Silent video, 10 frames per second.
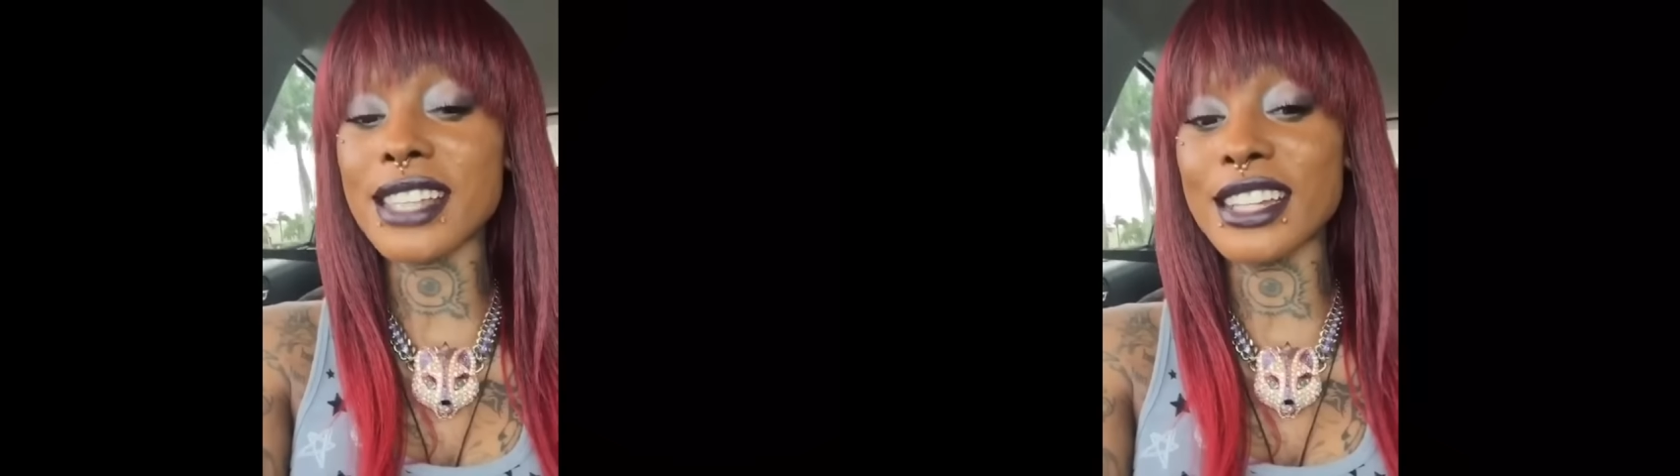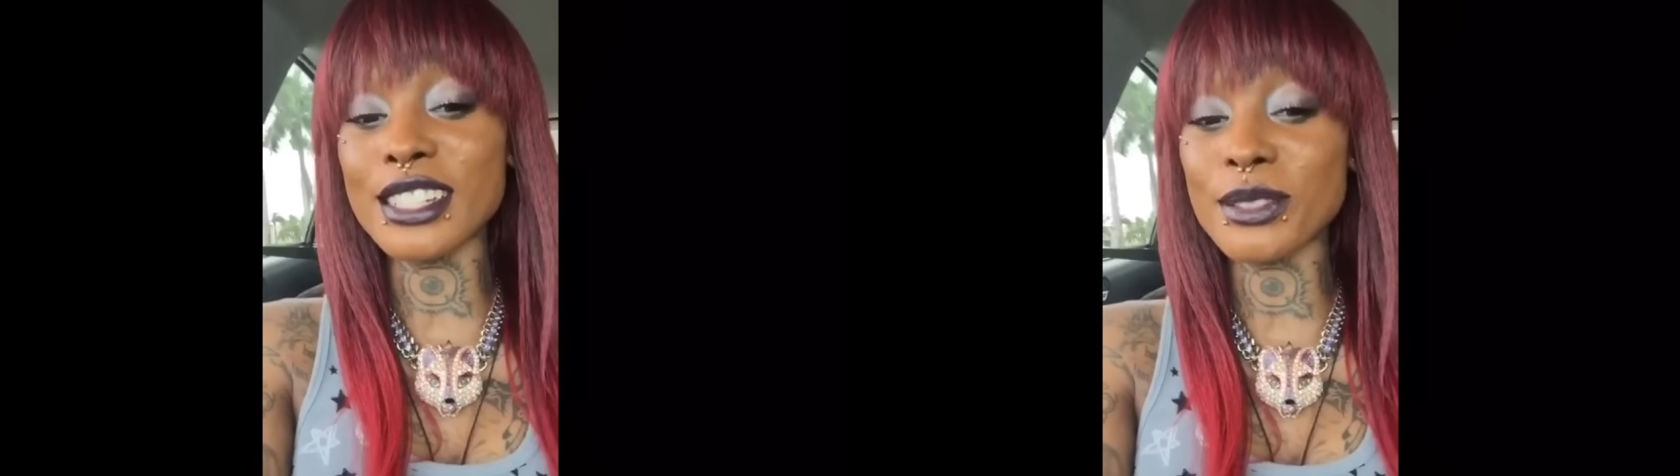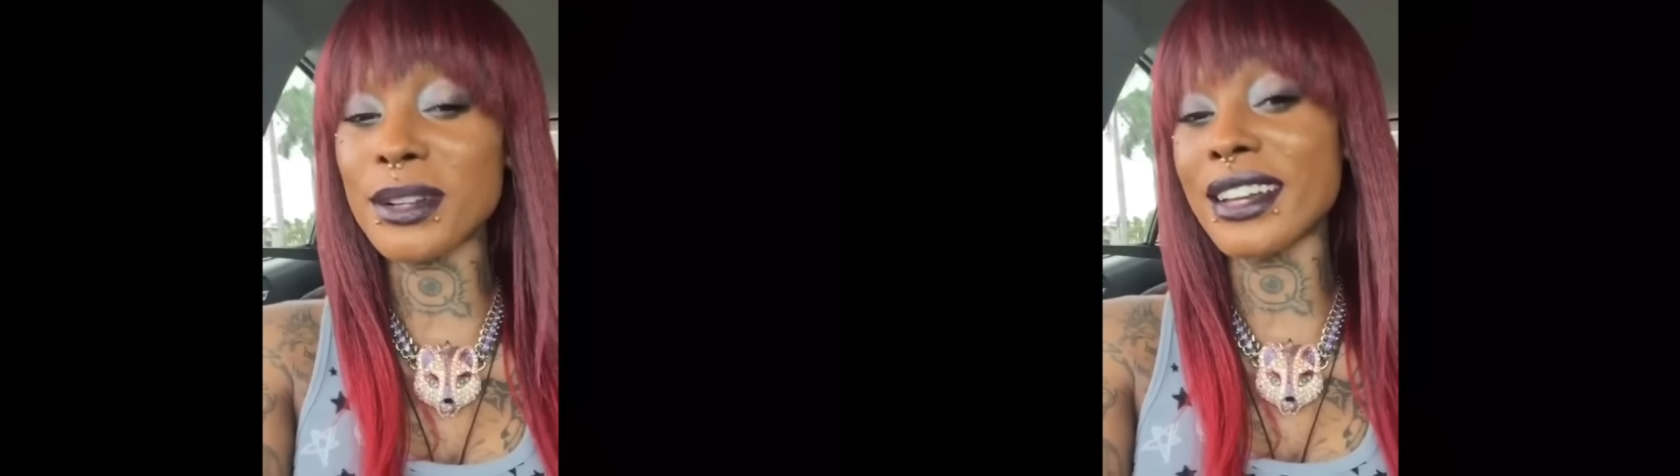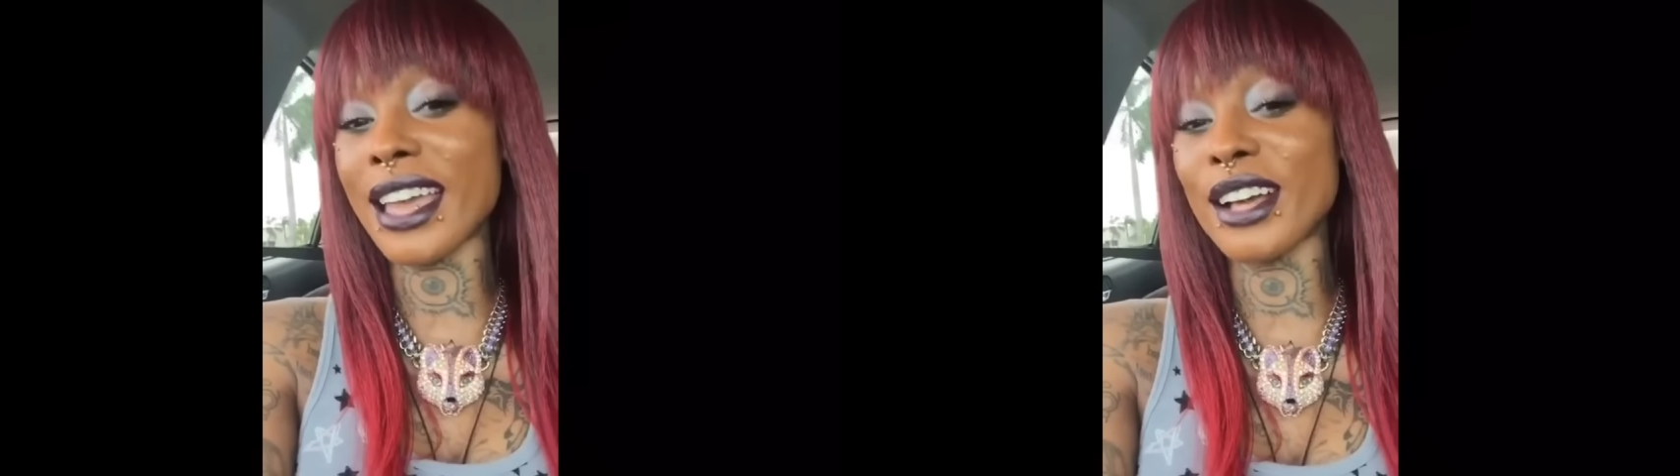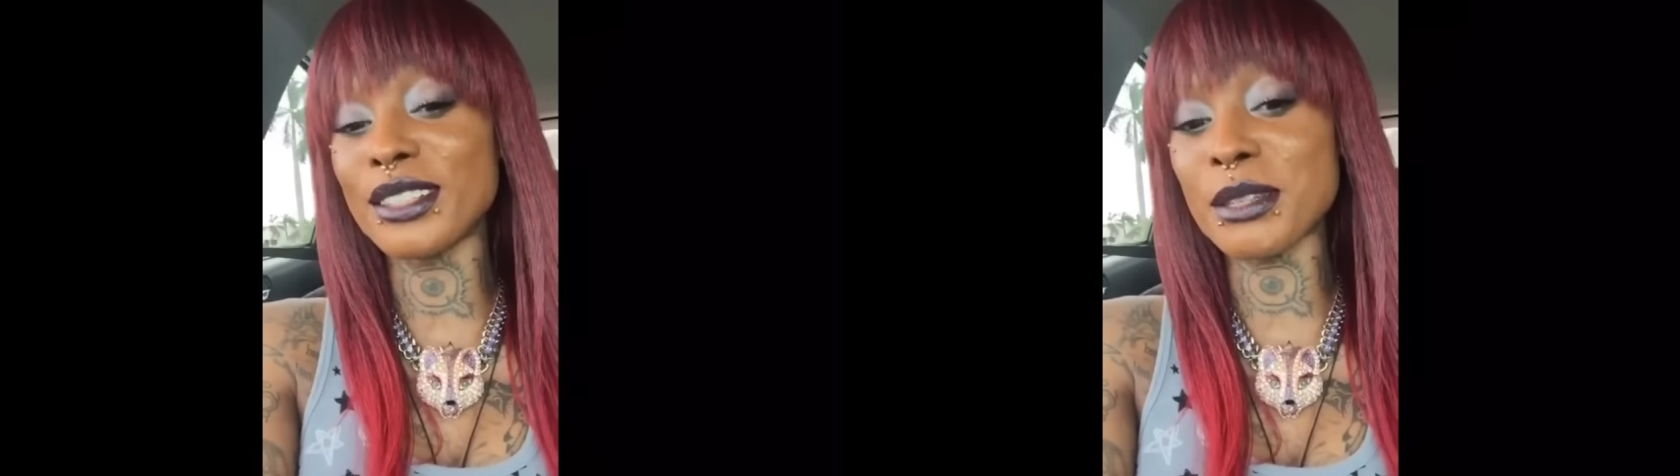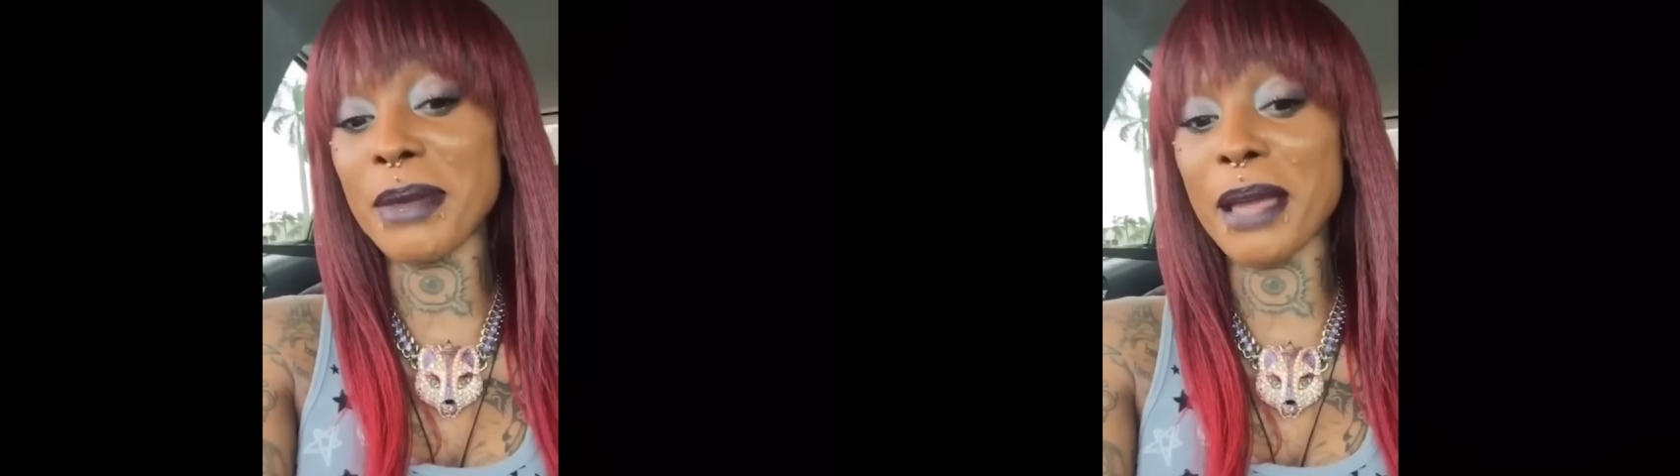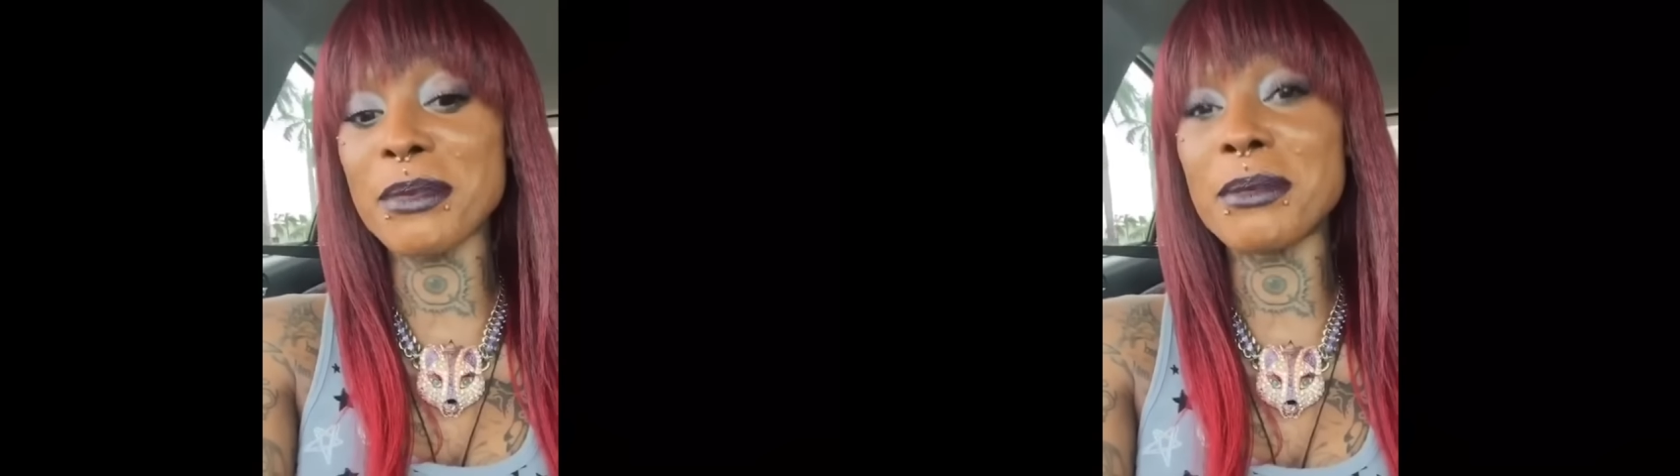I just wanted a healthy baby,